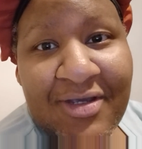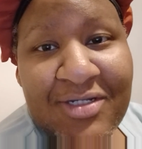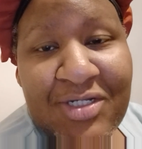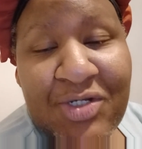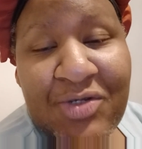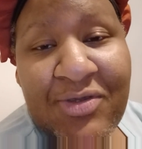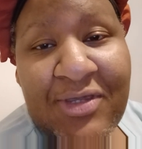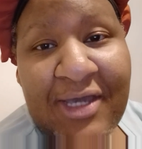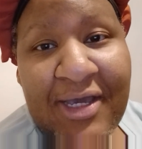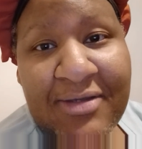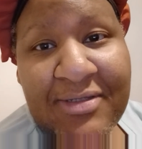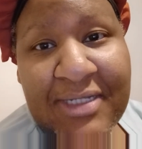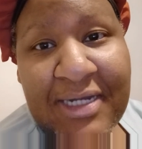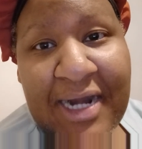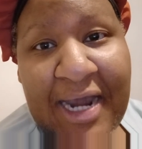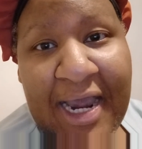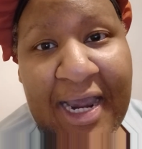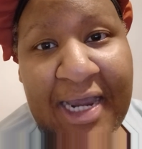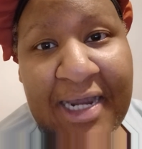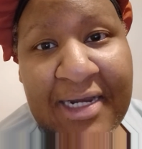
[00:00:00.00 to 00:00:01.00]

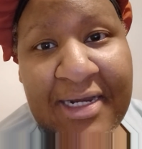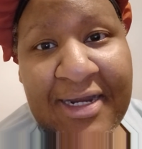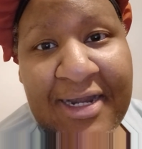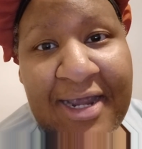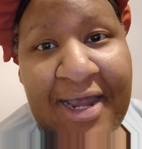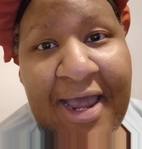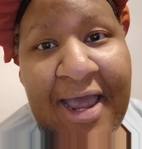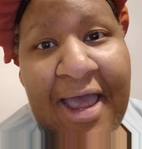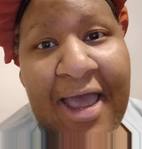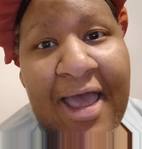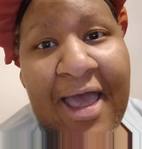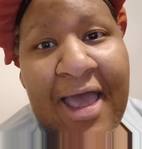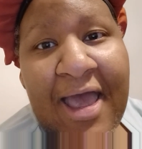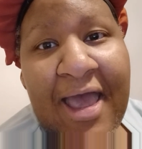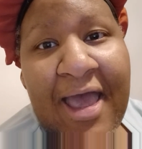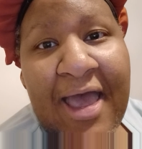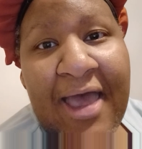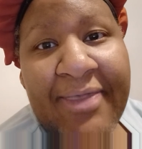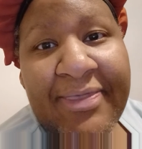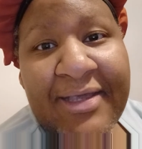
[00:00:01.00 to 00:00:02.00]
2008,
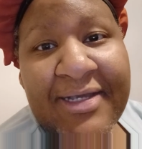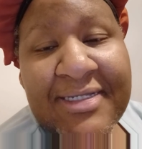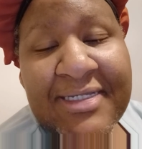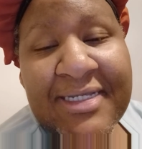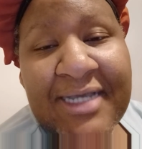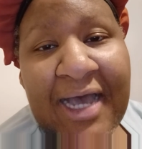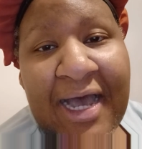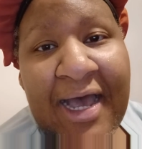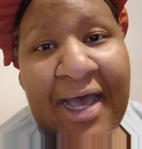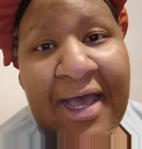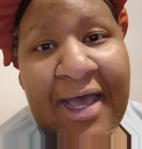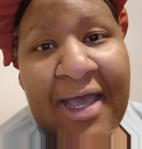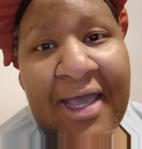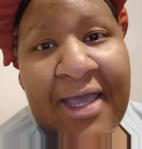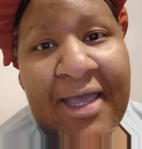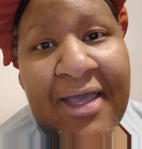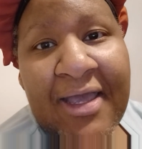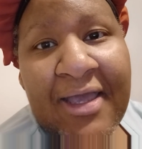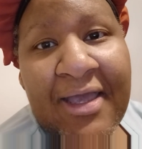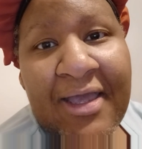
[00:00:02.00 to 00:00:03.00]
and this
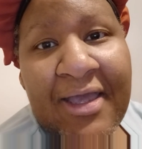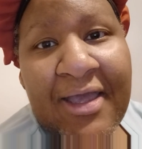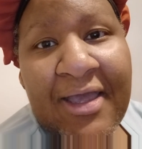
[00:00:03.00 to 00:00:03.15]
guy